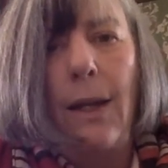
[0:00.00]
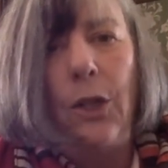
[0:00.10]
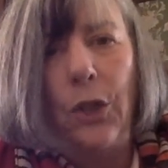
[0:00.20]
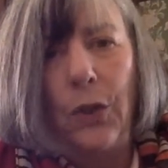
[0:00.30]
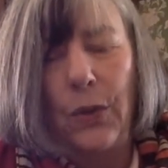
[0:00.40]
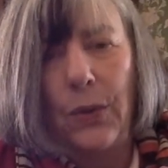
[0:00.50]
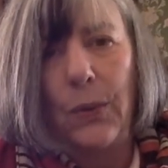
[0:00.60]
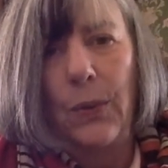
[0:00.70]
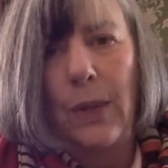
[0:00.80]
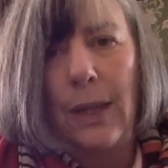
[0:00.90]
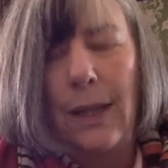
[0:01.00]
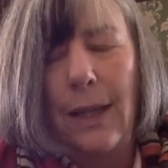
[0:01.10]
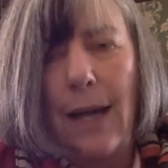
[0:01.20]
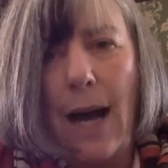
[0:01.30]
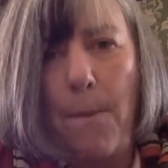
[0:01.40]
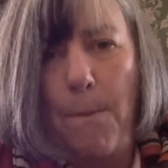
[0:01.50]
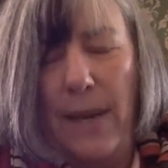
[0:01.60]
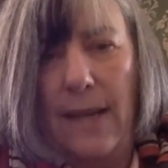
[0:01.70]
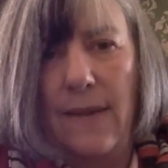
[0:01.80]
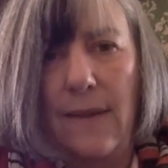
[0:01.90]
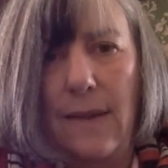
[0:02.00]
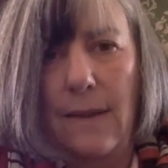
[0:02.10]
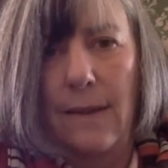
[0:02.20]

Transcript: you are best